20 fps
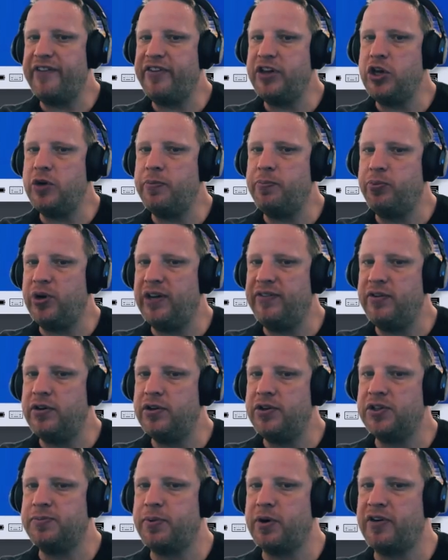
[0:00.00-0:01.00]
you preview
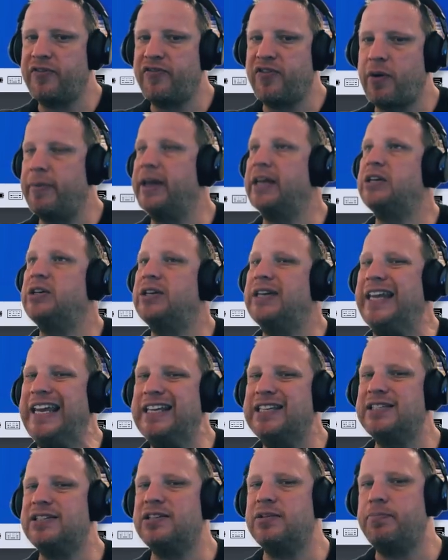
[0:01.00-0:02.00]
this book from, it
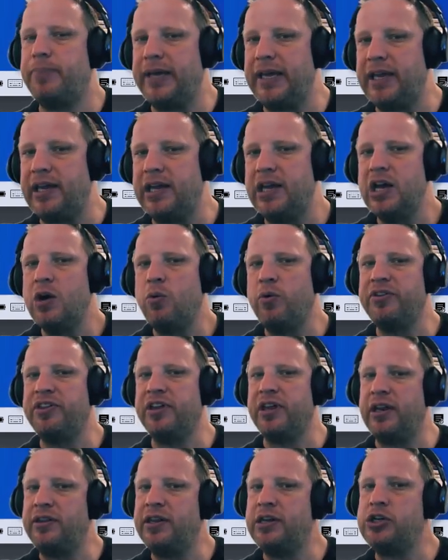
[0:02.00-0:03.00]
needs to be
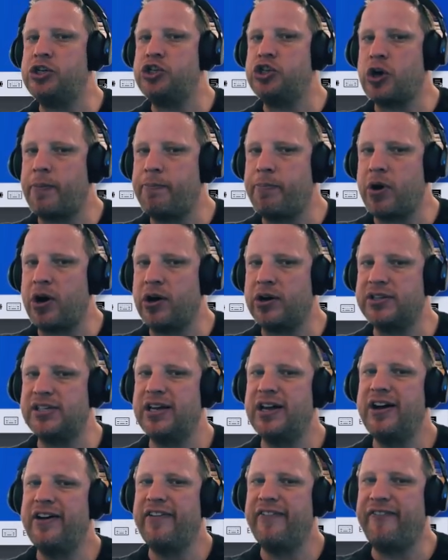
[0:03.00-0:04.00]
within the Dropbox
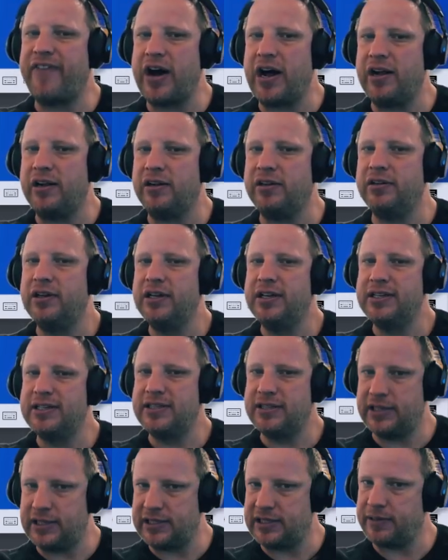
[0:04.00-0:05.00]
file
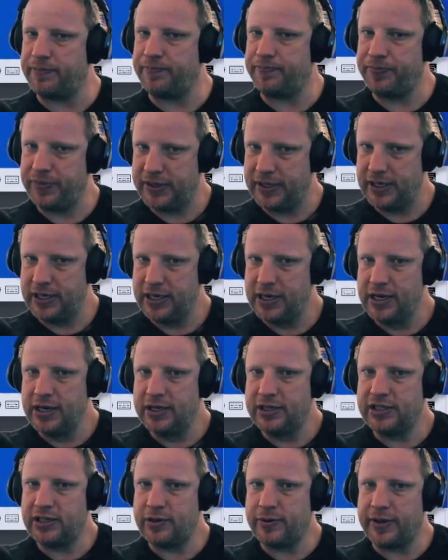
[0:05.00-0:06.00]
system.
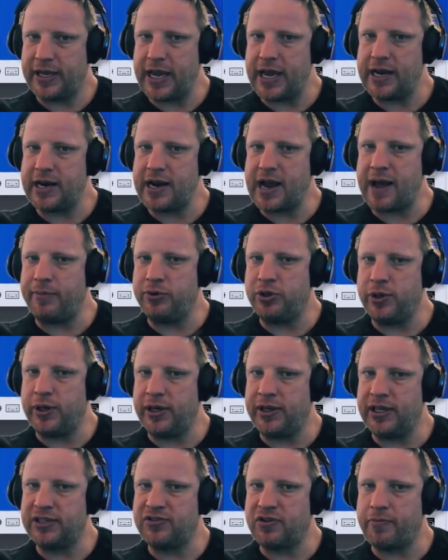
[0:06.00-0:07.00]
So again, I'm doing
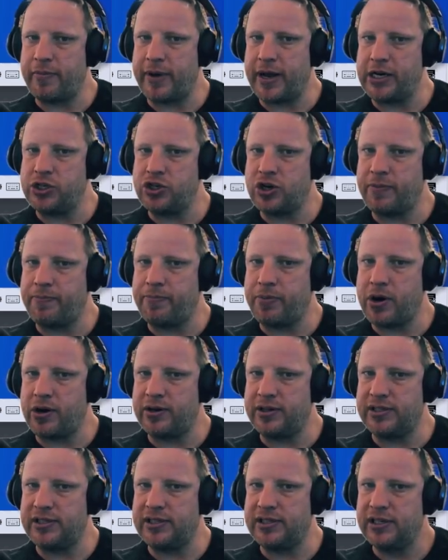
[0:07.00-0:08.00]
this from my
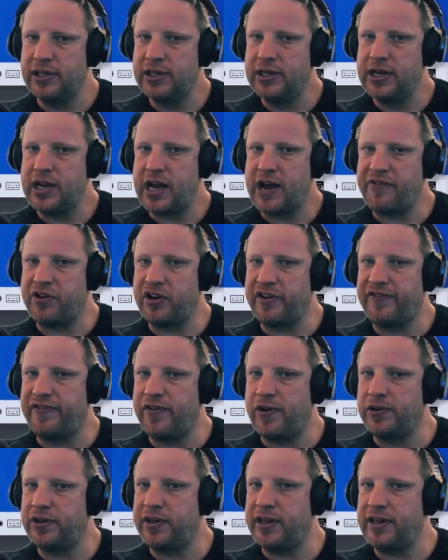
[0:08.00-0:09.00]
Dropbox. I've got a
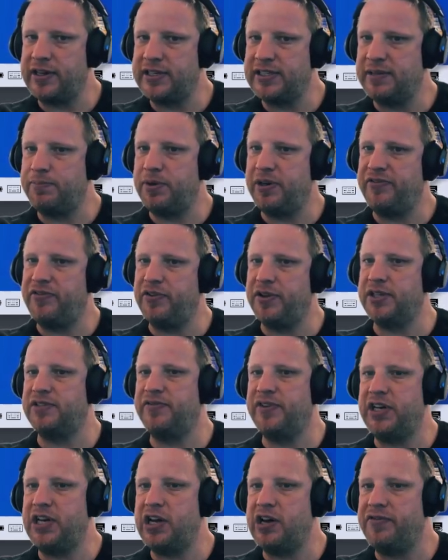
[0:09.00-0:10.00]
folder there simply for this
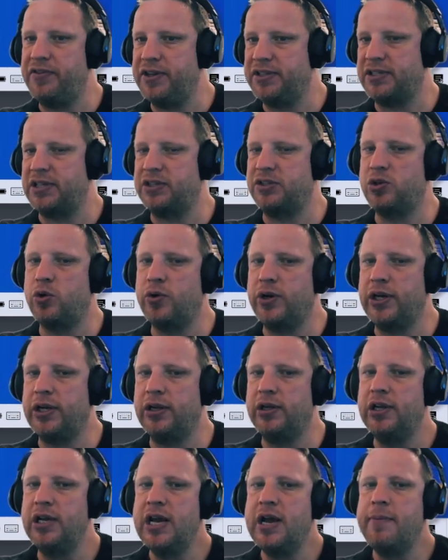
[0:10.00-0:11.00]
video, for this
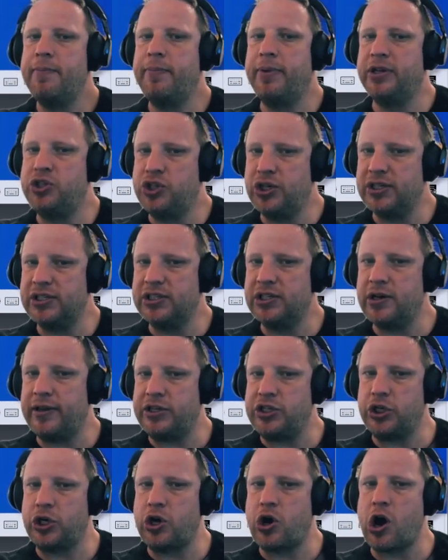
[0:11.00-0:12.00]
tutorial, but just know
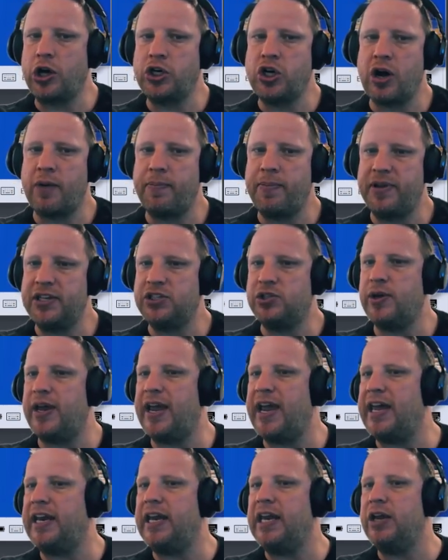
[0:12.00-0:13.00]
that you can't copy this to
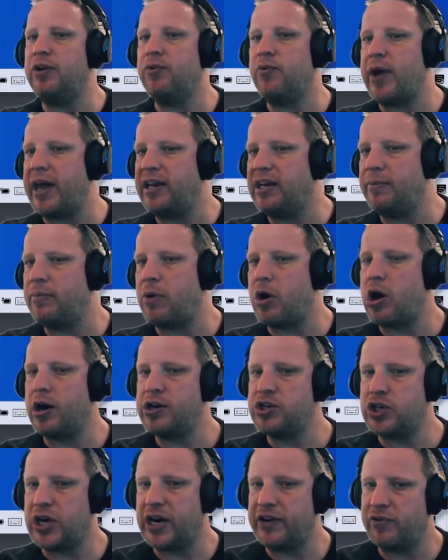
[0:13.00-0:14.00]
any random hard
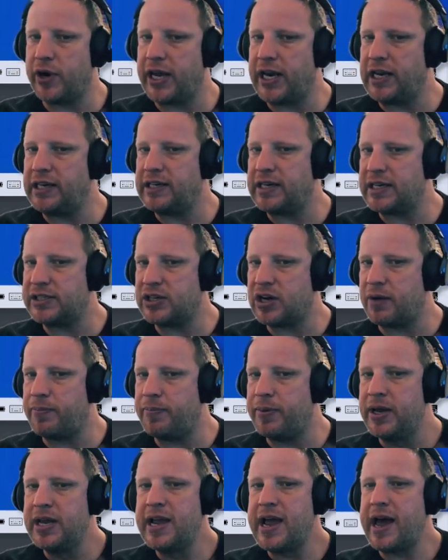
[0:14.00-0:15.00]
drive or any
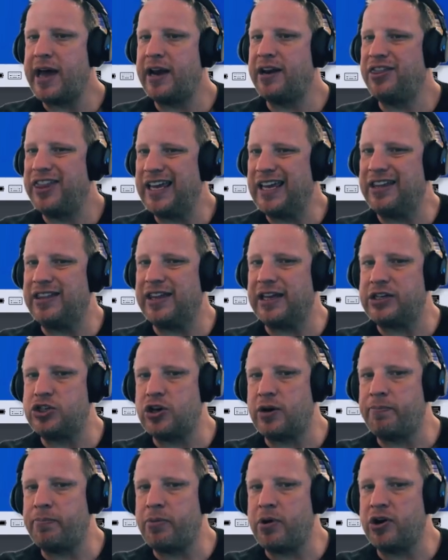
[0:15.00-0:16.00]
desktop and think that
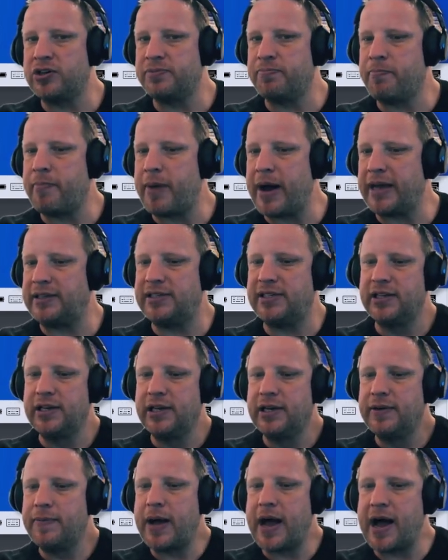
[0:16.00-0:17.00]
Dropbox might
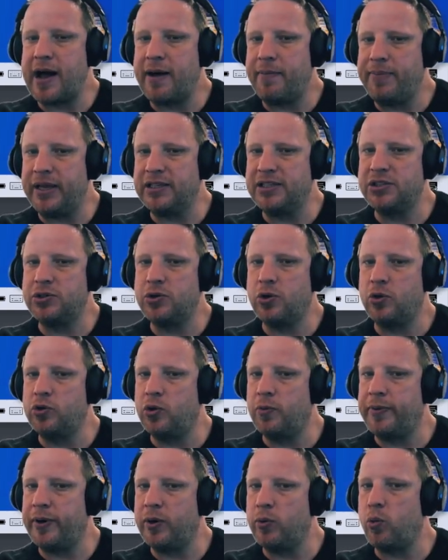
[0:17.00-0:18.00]
be installed or
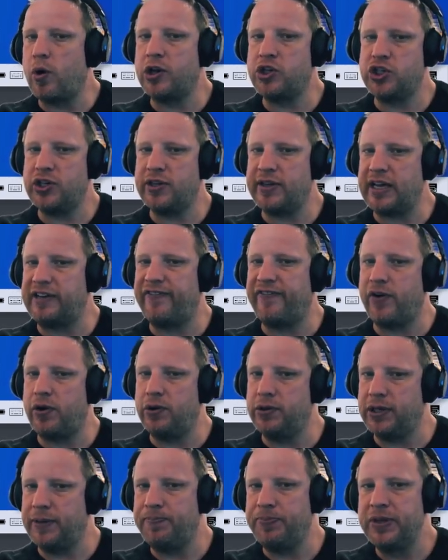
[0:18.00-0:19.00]
be watching that
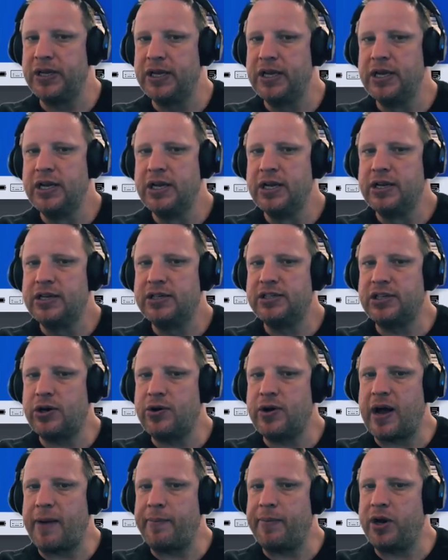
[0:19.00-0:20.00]
folder.
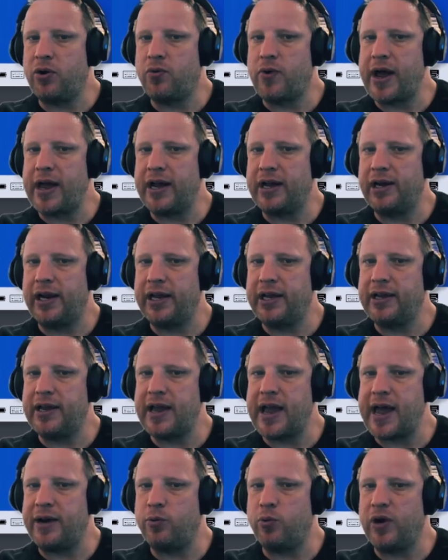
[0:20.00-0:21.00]
So I'm going to right click,
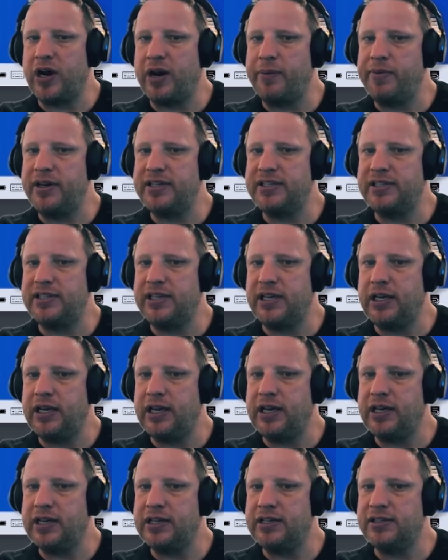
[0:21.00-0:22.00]
and what I'm going to see
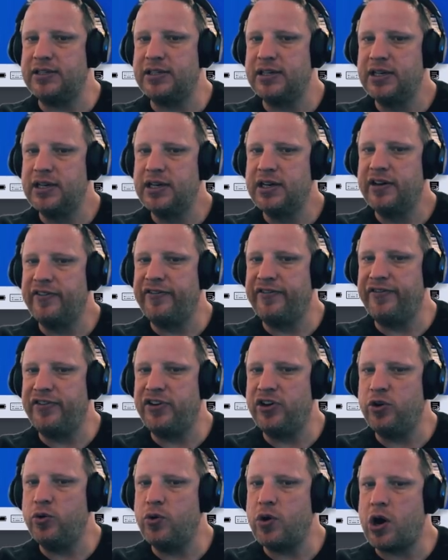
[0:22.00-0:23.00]
is
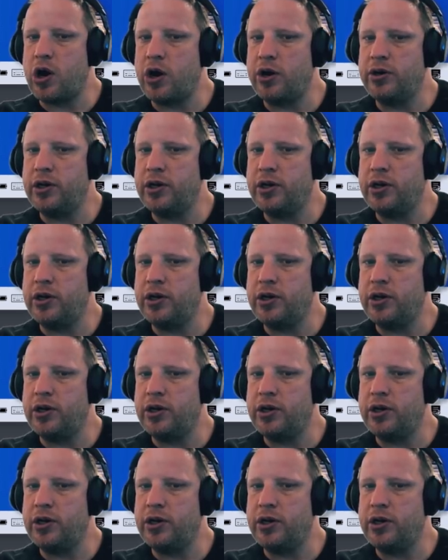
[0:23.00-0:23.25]
view on